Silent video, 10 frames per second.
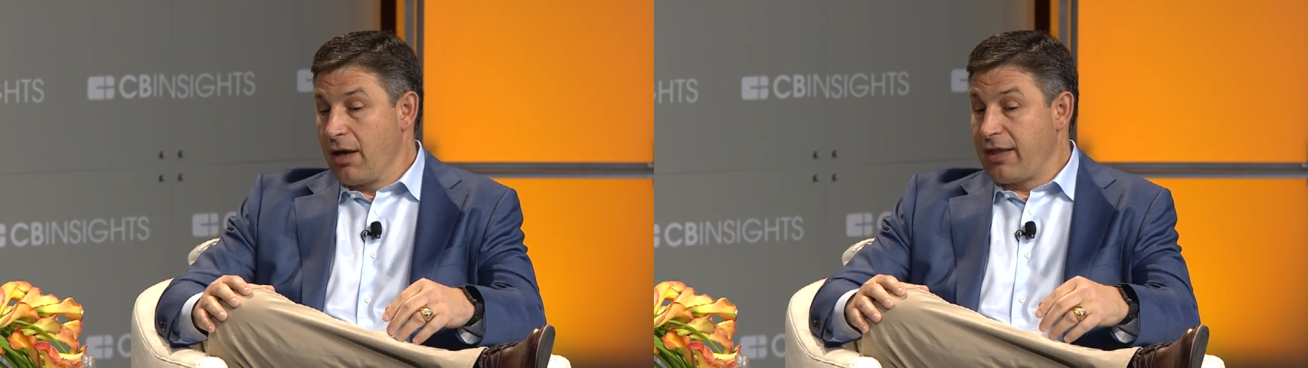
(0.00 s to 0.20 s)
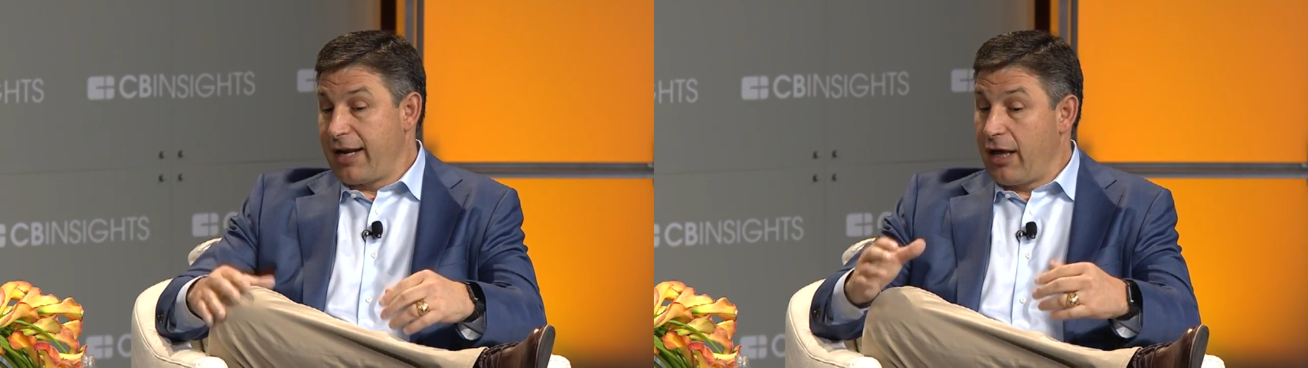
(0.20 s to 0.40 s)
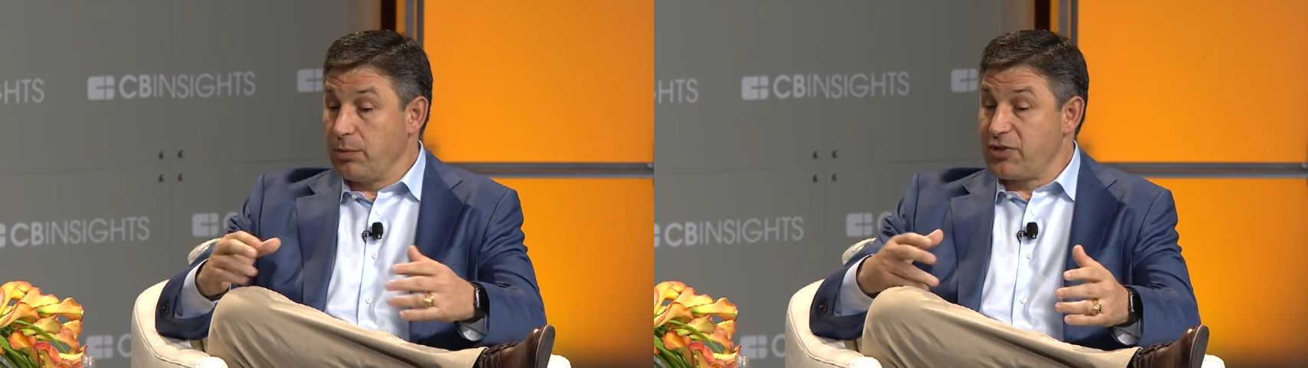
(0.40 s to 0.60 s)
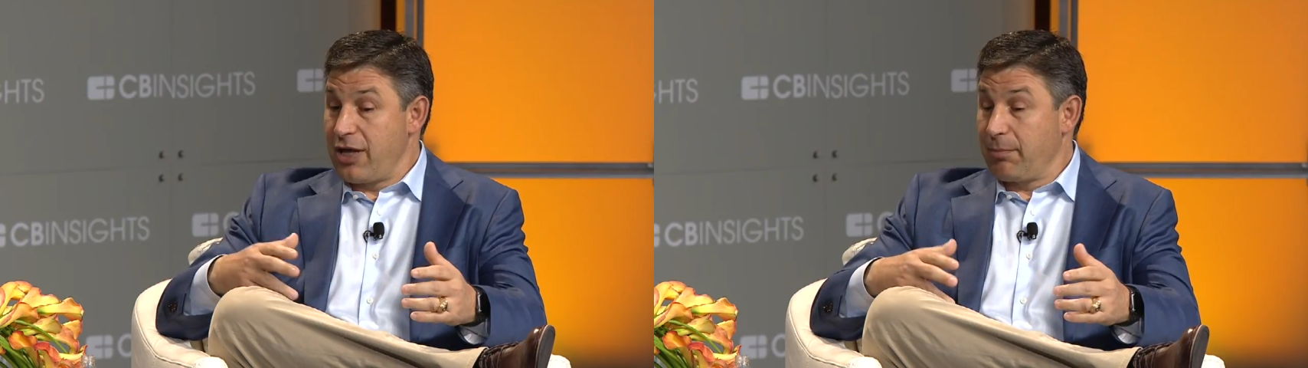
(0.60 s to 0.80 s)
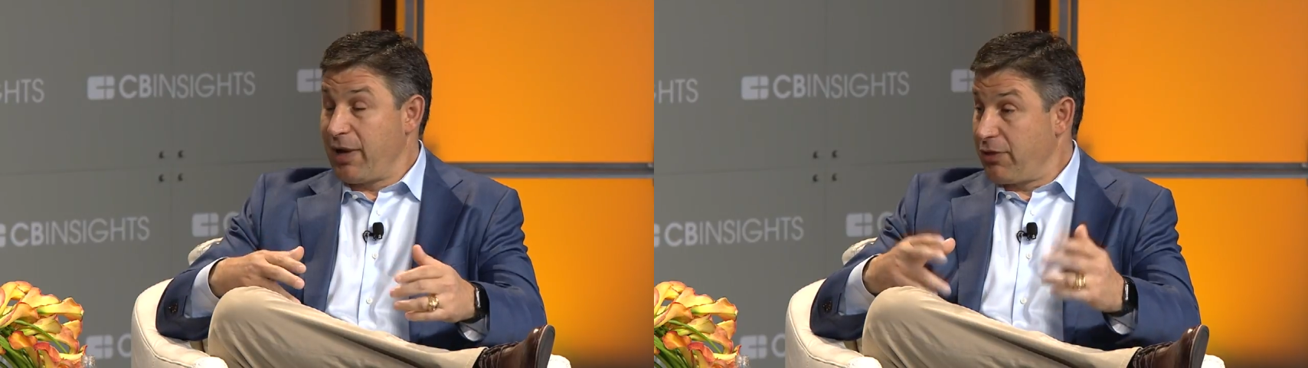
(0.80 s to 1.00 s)
that helps
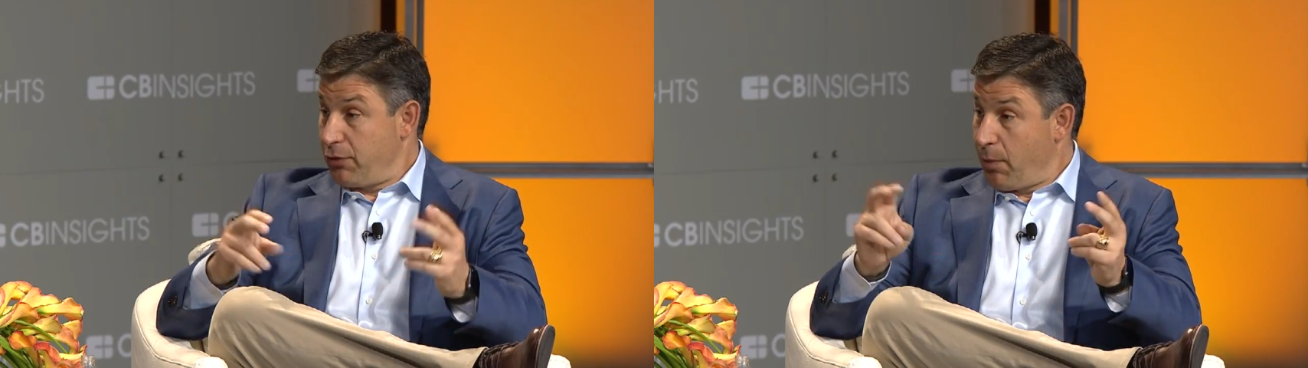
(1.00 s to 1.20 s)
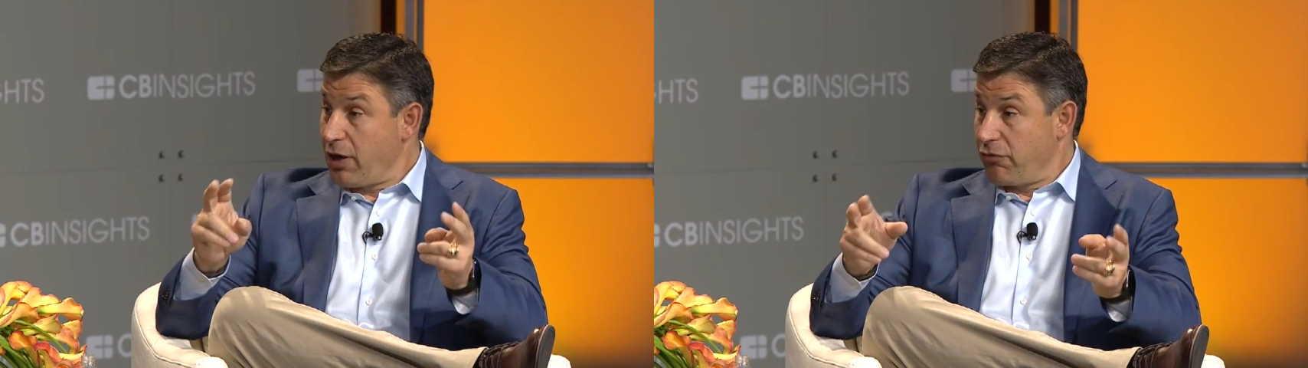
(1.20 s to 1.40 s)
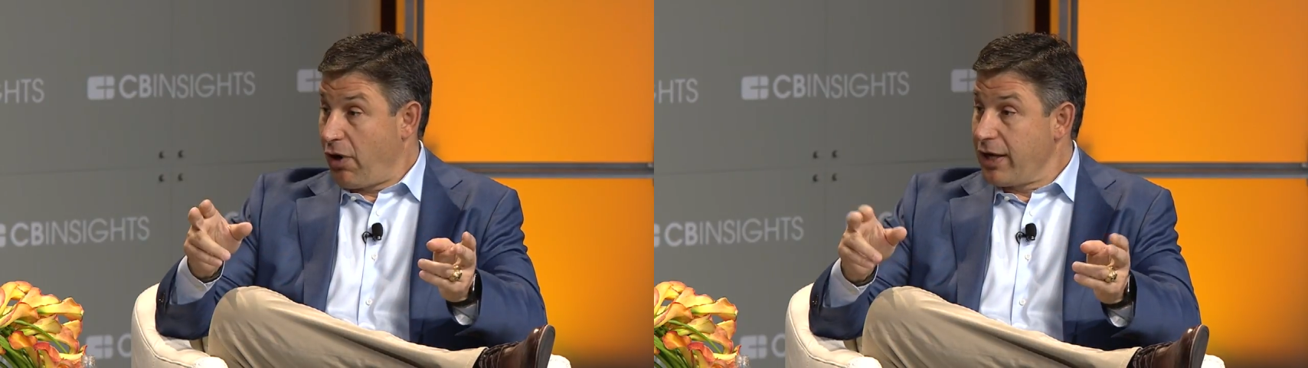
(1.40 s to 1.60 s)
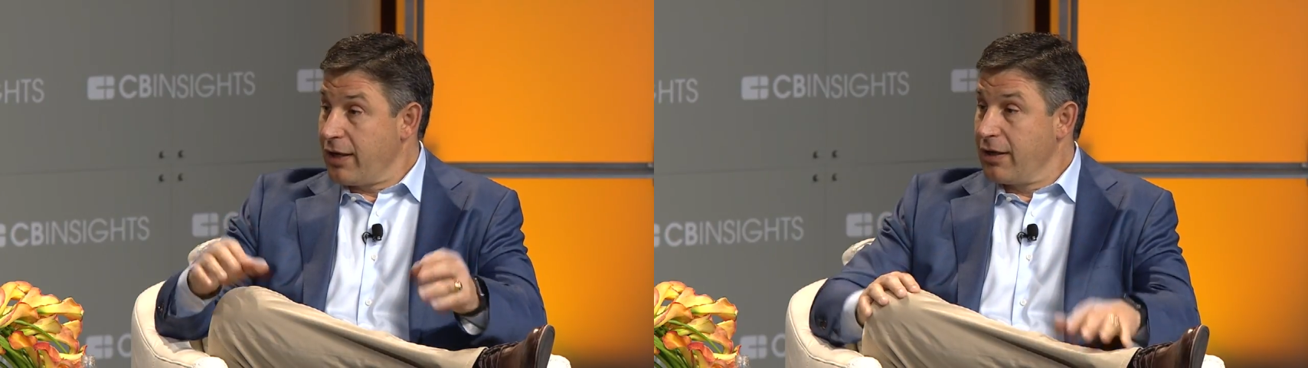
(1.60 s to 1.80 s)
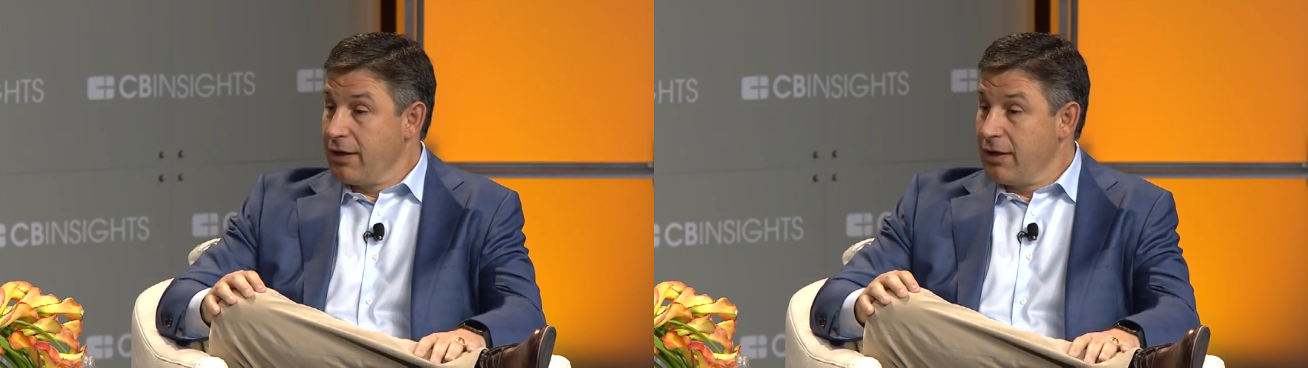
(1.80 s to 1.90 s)
them get their money right